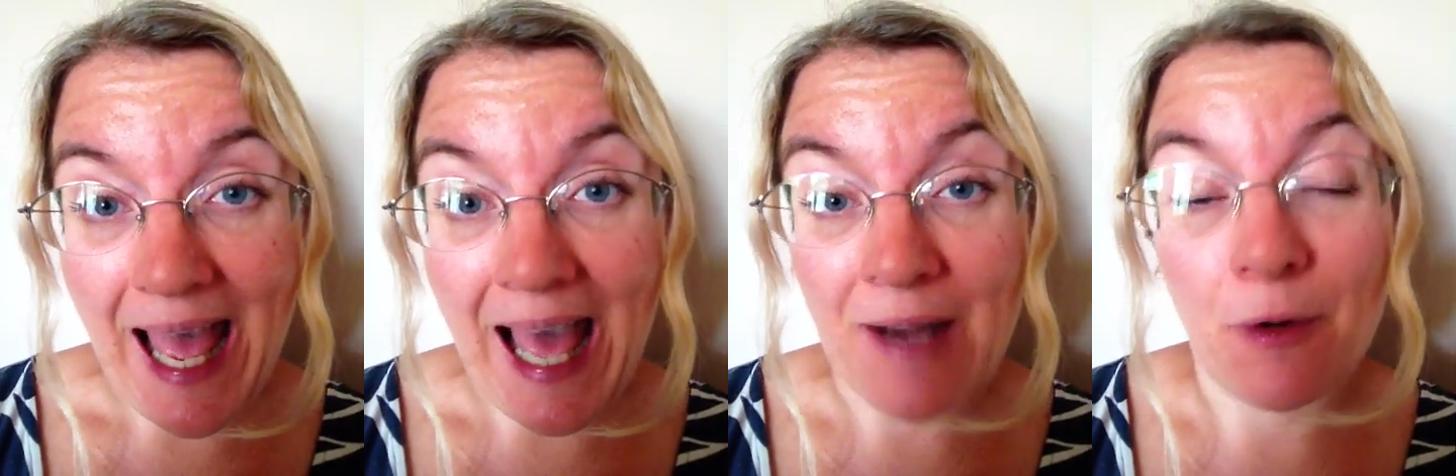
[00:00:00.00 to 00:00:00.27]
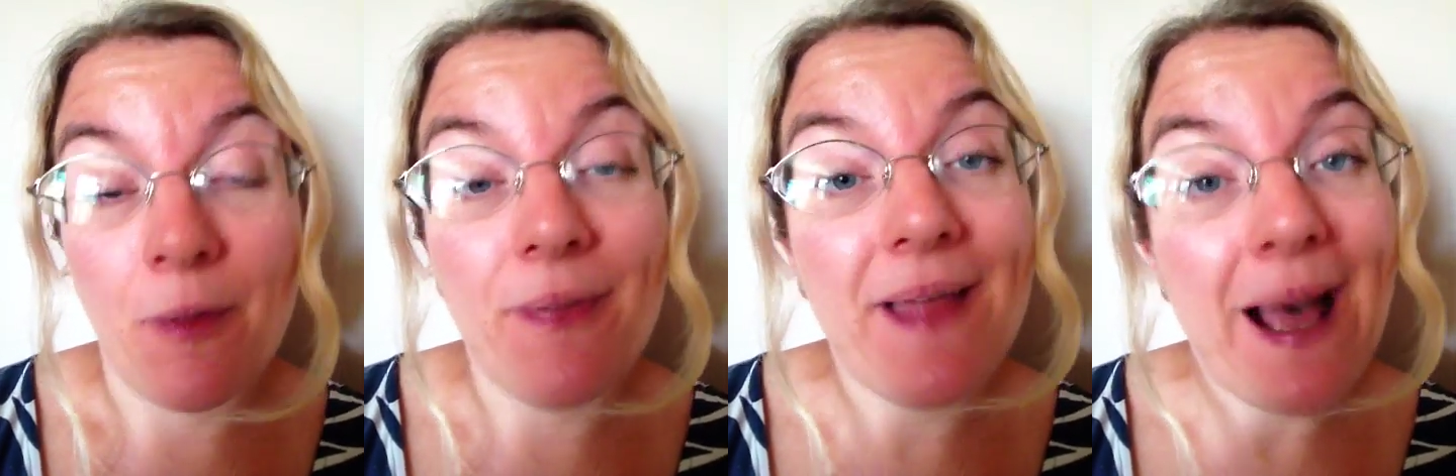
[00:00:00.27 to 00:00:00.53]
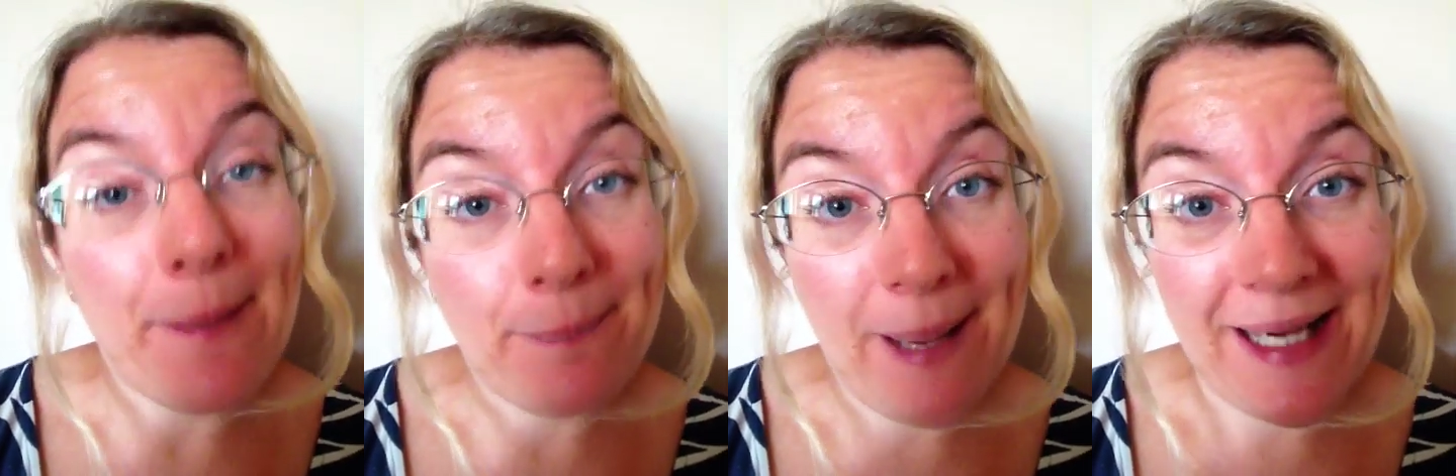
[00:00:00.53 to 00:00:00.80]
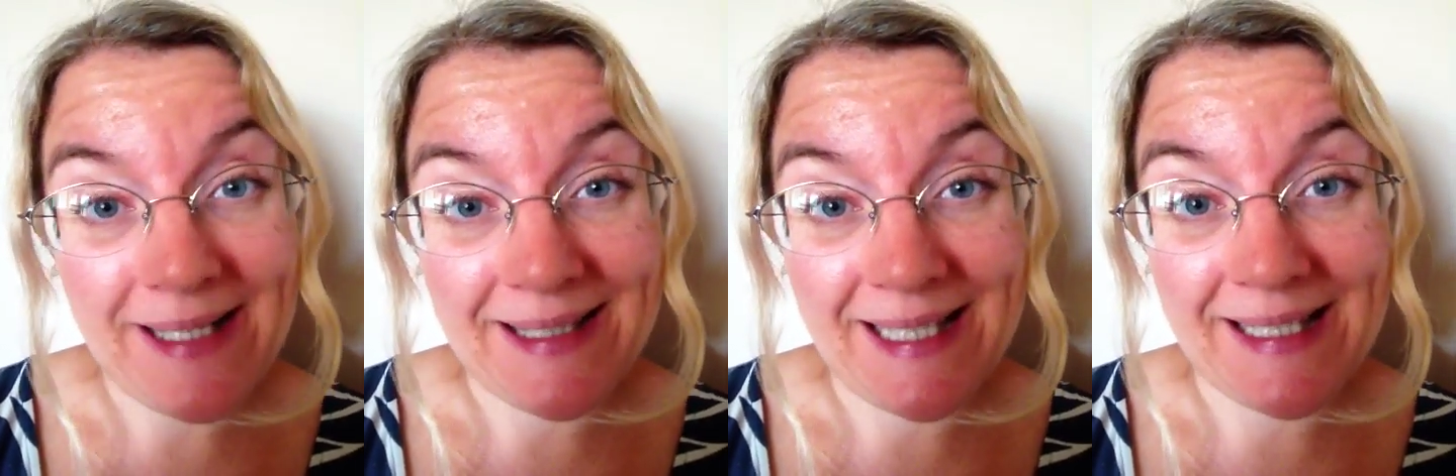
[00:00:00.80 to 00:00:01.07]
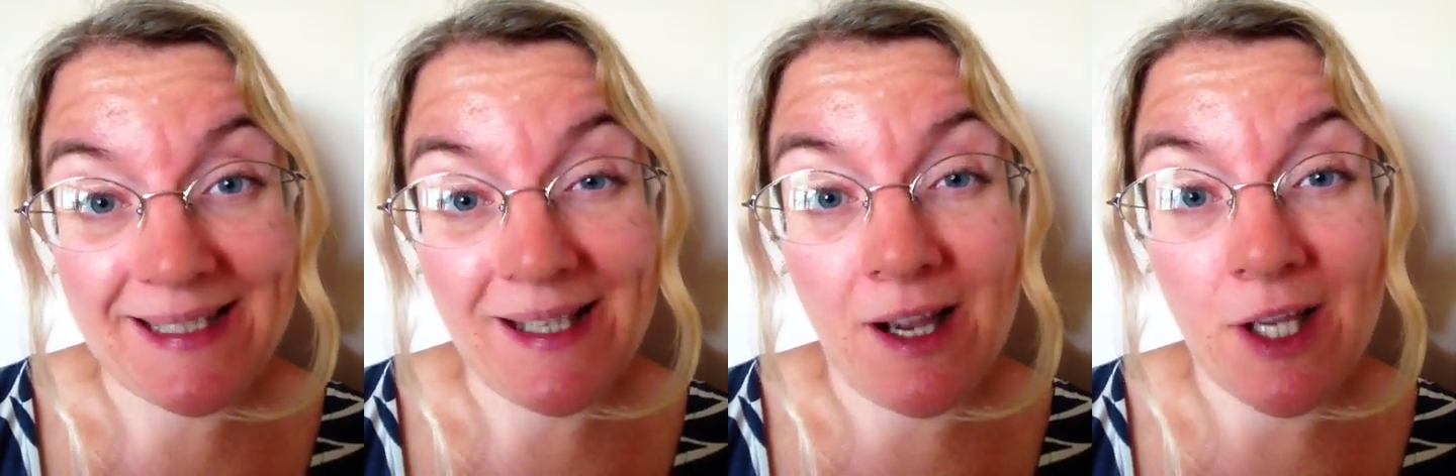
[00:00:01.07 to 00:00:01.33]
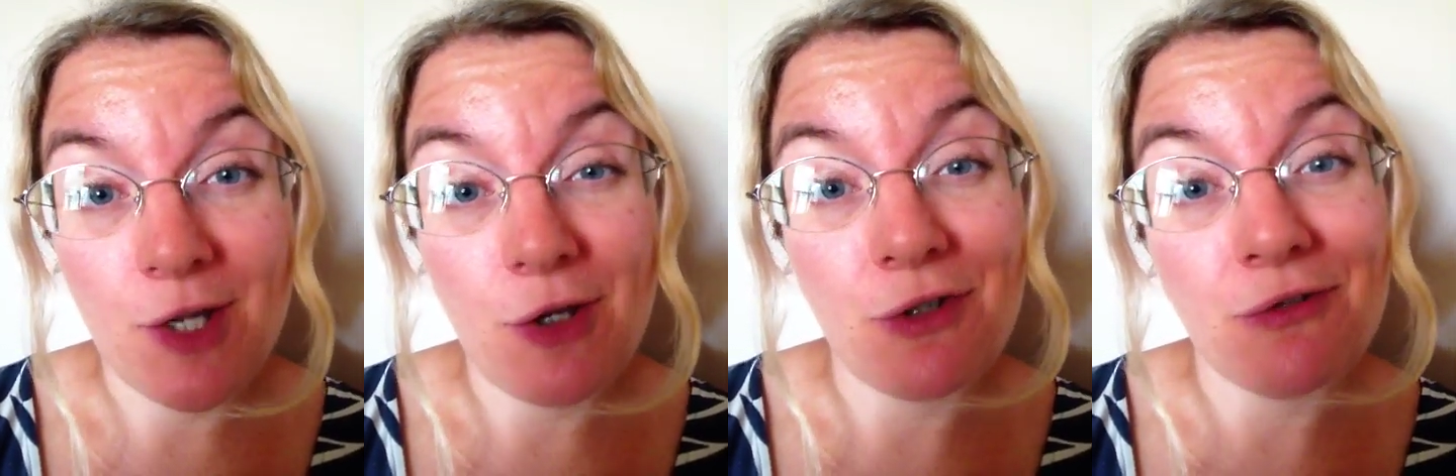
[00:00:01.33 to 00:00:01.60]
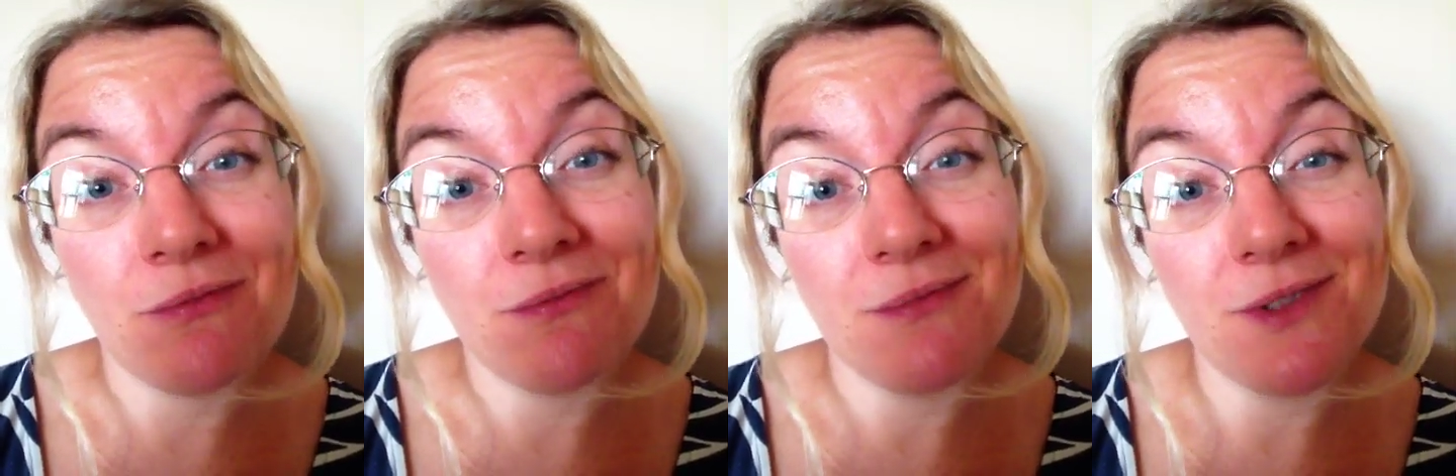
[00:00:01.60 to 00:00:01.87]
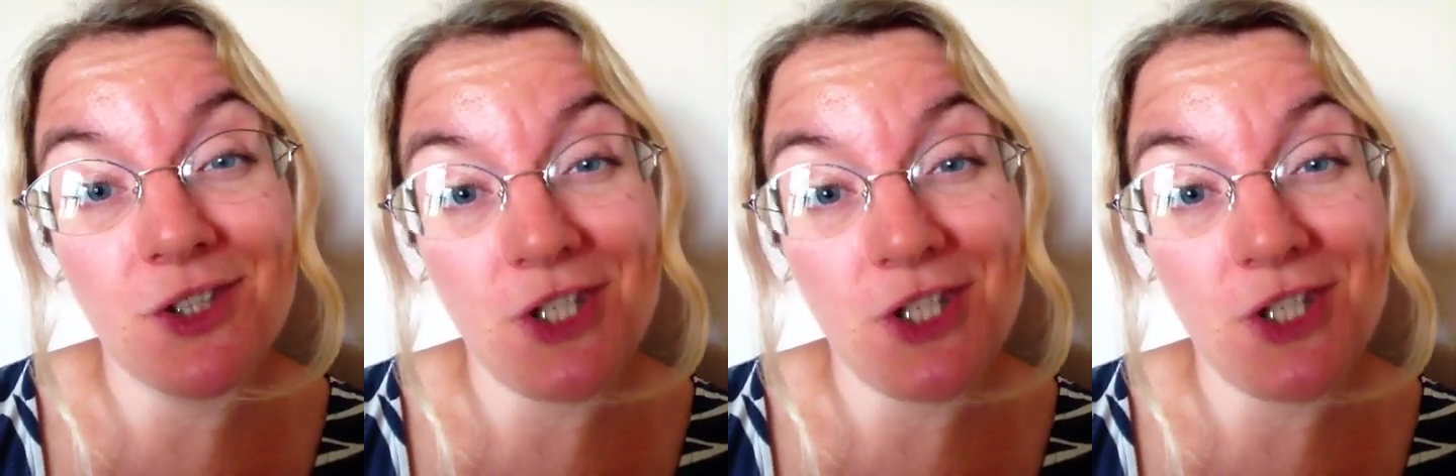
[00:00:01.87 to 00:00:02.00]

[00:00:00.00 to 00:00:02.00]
And on that basis, I couldn't